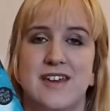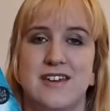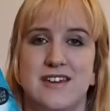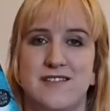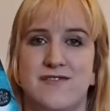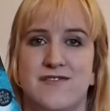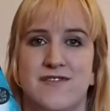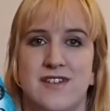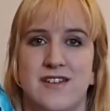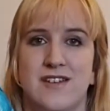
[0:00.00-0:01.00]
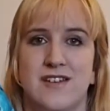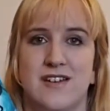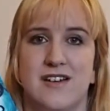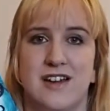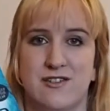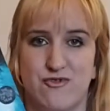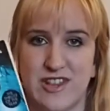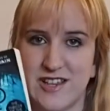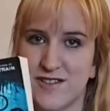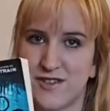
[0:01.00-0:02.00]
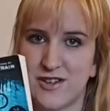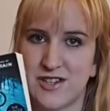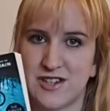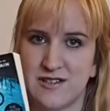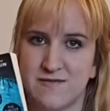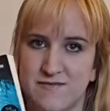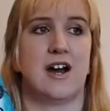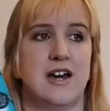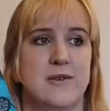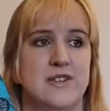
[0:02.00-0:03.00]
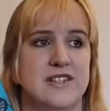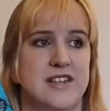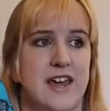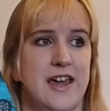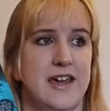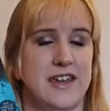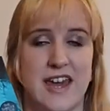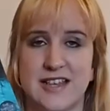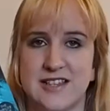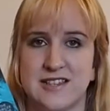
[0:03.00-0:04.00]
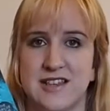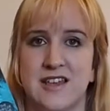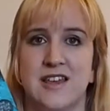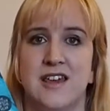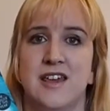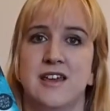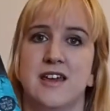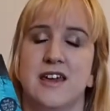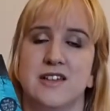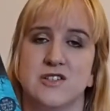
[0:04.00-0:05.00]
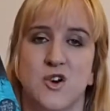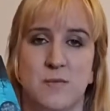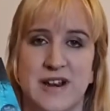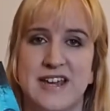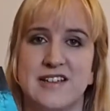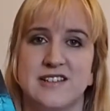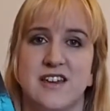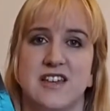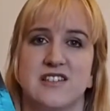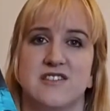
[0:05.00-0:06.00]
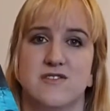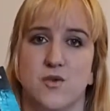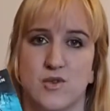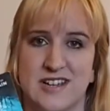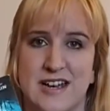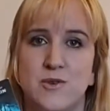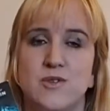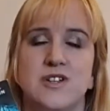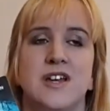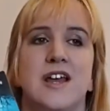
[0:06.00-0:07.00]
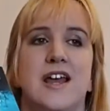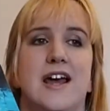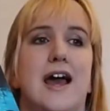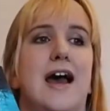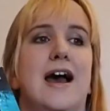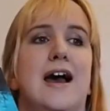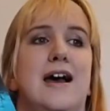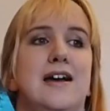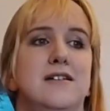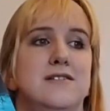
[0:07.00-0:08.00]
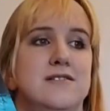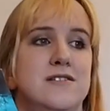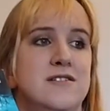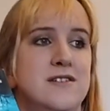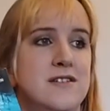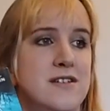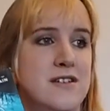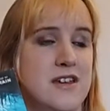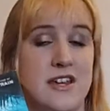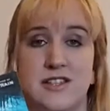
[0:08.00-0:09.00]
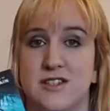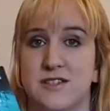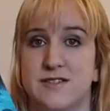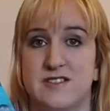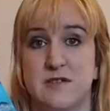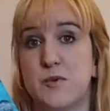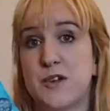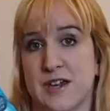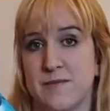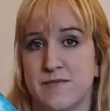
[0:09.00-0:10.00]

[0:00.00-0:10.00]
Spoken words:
if I had read this first. I would say yes, it's complex, it's thought out, and it's spooky.